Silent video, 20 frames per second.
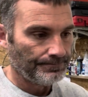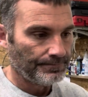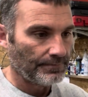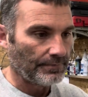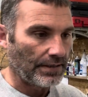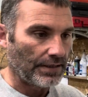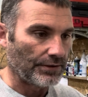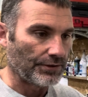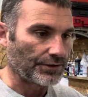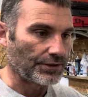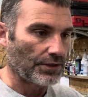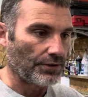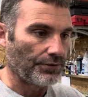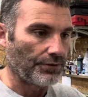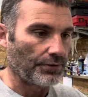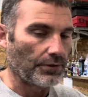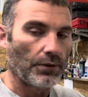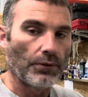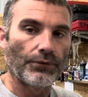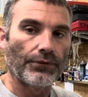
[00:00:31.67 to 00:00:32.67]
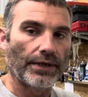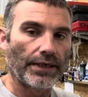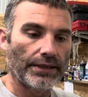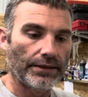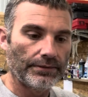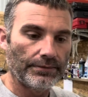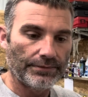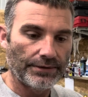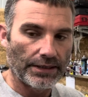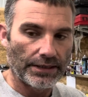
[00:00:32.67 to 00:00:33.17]
I'll just go through the whole thing.
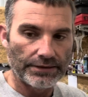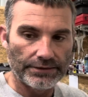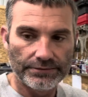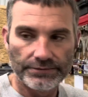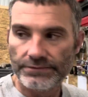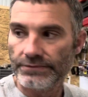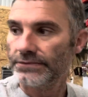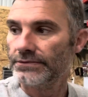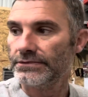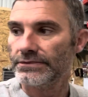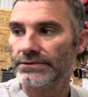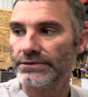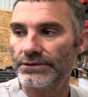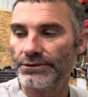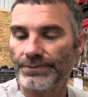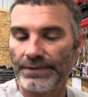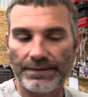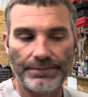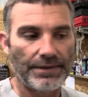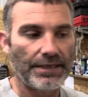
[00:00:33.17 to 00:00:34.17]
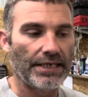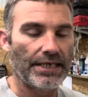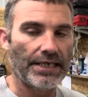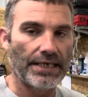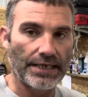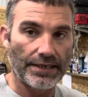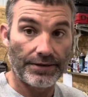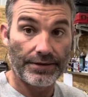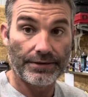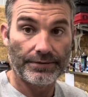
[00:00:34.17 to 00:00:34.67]
I'm done. It was beating me to
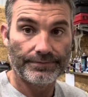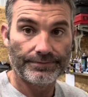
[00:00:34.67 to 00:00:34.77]
death.